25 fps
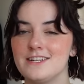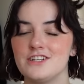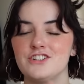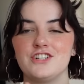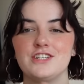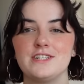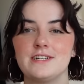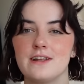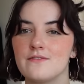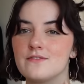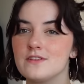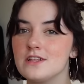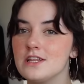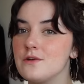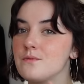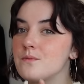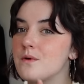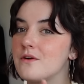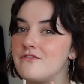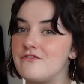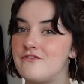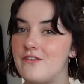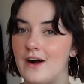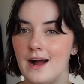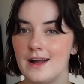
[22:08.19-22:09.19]
and she definitely
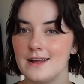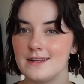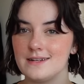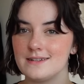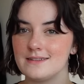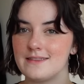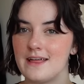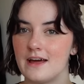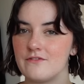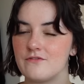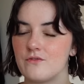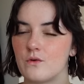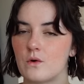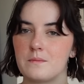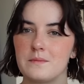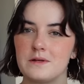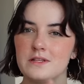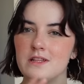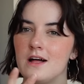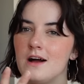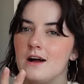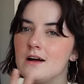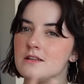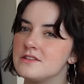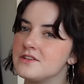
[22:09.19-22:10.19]
refined that
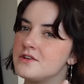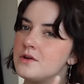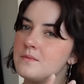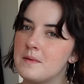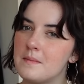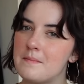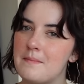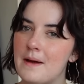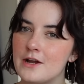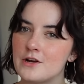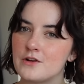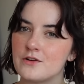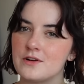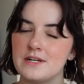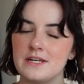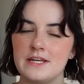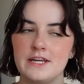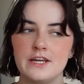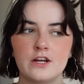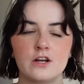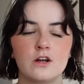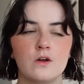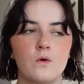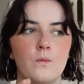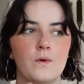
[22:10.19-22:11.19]
formula a little bit better in
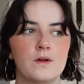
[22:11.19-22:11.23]
here,